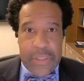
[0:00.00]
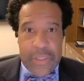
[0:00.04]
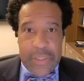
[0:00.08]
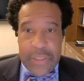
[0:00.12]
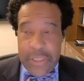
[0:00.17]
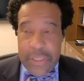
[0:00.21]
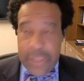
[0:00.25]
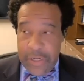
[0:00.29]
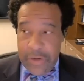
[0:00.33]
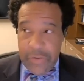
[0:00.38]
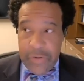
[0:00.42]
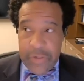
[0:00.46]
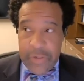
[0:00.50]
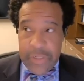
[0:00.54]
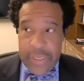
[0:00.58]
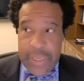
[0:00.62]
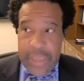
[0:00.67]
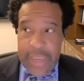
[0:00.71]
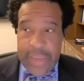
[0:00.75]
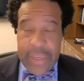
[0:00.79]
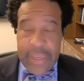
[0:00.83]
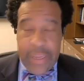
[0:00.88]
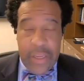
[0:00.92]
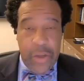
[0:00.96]

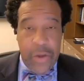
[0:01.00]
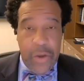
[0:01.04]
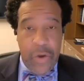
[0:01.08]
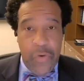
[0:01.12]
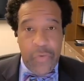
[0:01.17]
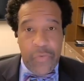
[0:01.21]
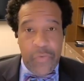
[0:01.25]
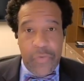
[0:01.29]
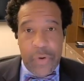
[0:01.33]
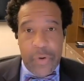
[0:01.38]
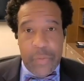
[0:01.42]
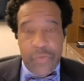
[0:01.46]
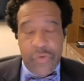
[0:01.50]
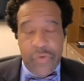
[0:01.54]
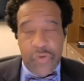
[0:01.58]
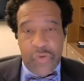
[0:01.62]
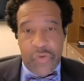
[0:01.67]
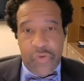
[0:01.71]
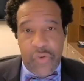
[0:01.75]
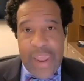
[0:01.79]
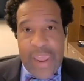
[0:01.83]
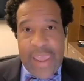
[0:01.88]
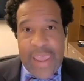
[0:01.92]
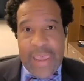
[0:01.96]
Literally, I can go from
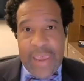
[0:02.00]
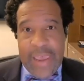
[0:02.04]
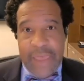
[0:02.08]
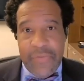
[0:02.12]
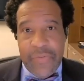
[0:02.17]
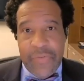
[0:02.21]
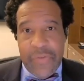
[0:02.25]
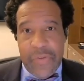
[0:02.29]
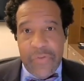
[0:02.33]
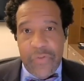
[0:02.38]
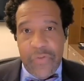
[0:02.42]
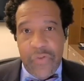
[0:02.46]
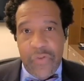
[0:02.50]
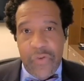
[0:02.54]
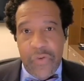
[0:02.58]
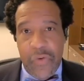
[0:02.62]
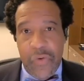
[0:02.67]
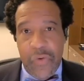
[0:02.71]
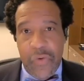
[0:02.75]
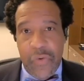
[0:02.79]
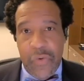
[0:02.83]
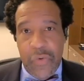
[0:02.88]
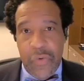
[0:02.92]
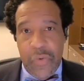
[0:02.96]
draft
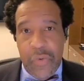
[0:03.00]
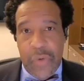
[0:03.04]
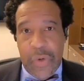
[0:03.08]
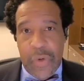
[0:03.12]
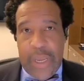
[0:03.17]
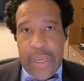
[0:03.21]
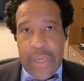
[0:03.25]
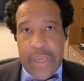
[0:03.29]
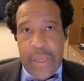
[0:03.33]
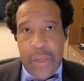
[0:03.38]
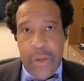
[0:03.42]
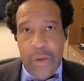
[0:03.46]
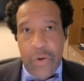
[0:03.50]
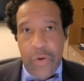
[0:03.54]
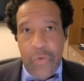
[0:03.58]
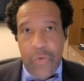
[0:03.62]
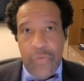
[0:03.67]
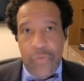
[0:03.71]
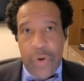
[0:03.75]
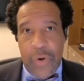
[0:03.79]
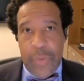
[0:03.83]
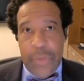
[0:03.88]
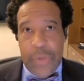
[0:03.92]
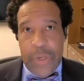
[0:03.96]
to I can
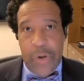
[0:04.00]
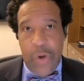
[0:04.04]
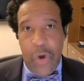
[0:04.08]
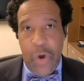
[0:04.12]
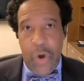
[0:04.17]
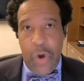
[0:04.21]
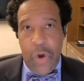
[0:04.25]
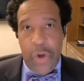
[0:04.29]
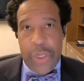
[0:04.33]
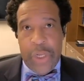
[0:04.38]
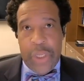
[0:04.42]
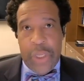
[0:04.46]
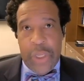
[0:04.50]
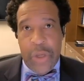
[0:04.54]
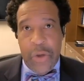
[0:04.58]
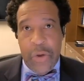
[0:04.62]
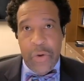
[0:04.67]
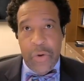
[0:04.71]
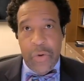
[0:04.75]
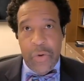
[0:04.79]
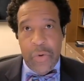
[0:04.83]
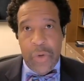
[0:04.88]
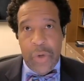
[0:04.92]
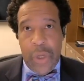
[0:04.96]
go from an
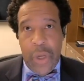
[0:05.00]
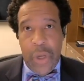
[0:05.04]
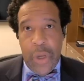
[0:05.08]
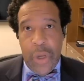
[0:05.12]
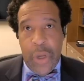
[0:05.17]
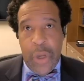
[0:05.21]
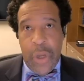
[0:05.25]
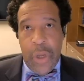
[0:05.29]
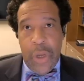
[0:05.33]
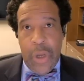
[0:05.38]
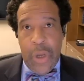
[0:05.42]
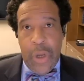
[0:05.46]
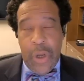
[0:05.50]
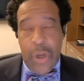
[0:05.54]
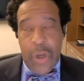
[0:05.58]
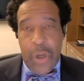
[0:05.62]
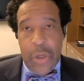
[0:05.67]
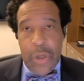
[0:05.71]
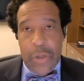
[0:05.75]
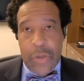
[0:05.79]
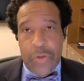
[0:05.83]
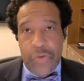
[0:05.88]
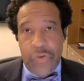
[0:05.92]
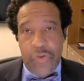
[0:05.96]
audio
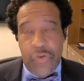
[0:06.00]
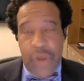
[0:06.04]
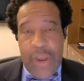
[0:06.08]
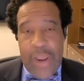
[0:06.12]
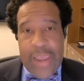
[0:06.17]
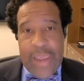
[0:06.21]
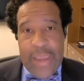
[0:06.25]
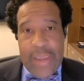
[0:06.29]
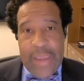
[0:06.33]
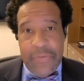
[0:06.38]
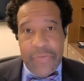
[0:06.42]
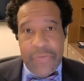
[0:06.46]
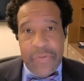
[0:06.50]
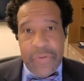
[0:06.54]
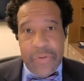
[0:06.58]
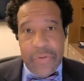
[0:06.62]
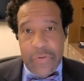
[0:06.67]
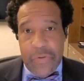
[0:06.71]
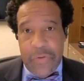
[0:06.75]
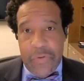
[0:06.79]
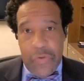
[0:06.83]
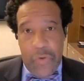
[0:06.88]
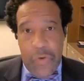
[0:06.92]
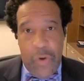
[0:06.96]
draft
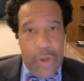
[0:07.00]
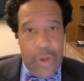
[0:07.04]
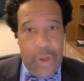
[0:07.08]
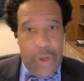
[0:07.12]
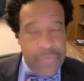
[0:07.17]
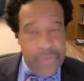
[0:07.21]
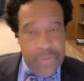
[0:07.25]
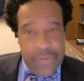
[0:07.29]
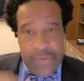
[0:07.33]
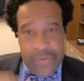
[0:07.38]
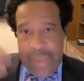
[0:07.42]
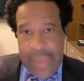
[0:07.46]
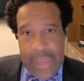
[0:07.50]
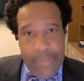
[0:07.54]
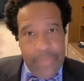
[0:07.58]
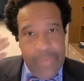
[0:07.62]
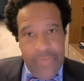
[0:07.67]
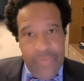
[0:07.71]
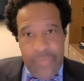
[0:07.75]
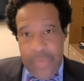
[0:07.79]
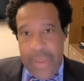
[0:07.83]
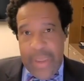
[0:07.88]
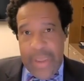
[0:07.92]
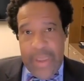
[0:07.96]
off the
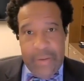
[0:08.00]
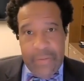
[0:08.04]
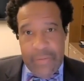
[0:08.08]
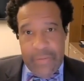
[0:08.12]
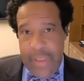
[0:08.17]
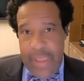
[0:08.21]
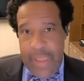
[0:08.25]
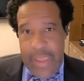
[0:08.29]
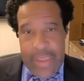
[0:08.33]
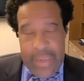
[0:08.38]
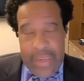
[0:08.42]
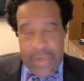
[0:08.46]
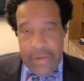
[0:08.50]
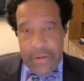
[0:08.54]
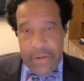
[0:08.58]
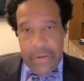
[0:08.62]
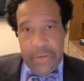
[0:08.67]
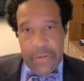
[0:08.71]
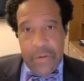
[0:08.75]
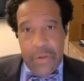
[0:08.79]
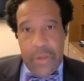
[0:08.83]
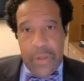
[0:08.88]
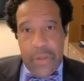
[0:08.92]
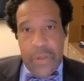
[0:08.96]
top of my head
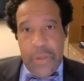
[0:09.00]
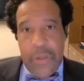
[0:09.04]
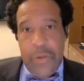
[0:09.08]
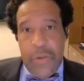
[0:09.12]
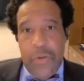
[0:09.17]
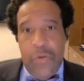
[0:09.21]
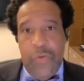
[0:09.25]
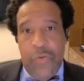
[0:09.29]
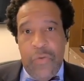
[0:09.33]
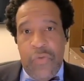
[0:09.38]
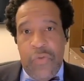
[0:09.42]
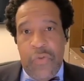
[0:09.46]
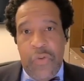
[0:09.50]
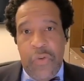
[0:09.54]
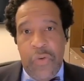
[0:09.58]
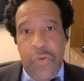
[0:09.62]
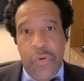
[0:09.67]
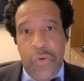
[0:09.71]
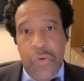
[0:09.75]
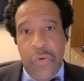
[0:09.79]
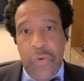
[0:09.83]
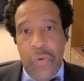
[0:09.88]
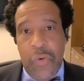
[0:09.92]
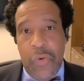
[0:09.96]

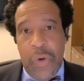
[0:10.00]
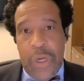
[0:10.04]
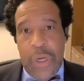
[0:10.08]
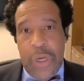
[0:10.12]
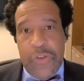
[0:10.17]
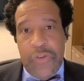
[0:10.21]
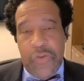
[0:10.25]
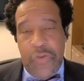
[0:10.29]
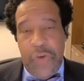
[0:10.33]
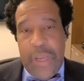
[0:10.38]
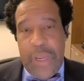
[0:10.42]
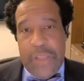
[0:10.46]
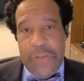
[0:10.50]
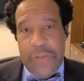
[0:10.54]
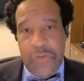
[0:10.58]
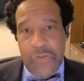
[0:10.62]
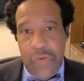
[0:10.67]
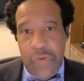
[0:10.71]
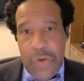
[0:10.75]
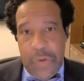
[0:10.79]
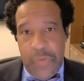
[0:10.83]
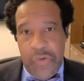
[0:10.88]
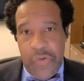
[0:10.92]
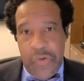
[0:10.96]
to a
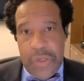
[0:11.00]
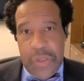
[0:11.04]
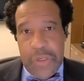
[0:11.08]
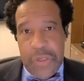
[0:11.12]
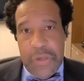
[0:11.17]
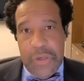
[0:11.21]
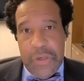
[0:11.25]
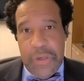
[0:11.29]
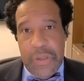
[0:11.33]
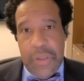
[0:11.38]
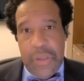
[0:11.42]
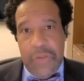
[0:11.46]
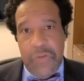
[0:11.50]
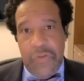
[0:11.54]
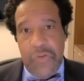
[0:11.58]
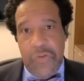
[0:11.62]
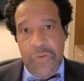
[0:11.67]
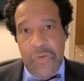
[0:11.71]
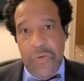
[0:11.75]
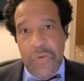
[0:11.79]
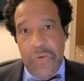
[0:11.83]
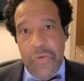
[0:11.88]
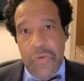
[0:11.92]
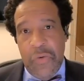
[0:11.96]
transcription
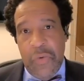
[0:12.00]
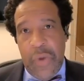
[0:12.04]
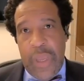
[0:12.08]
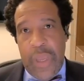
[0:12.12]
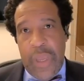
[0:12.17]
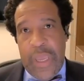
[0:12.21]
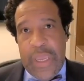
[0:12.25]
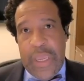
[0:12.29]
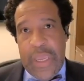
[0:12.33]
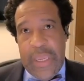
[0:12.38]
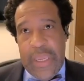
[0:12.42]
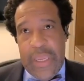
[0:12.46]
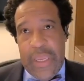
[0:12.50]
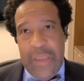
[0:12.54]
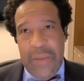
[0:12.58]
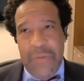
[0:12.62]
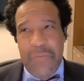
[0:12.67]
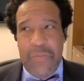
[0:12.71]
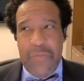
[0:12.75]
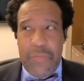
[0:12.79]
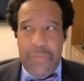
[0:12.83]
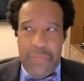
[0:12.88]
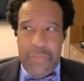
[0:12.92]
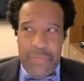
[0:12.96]
to
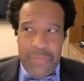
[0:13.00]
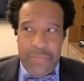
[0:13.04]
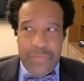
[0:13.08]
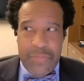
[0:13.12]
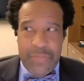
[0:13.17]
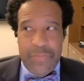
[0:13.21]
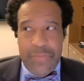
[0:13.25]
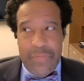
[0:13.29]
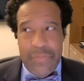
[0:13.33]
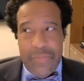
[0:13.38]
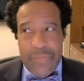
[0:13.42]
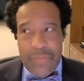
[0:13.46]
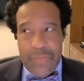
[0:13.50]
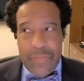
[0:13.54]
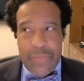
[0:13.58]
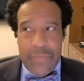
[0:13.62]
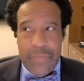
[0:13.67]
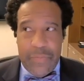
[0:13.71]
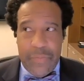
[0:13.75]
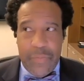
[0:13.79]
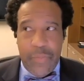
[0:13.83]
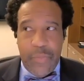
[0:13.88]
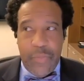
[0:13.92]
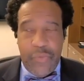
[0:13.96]
a
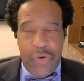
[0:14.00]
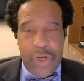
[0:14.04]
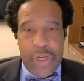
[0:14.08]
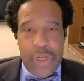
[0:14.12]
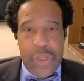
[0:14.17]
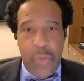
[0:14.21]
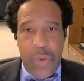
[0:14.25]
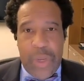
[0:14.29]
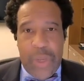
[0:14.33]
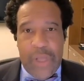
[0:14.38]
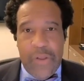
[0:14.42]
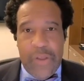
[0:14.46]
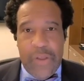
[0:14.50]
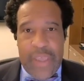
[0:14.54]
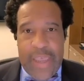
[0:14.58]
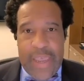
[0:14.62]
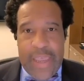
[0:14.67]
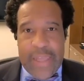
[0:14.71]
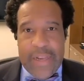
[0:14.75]
pretty well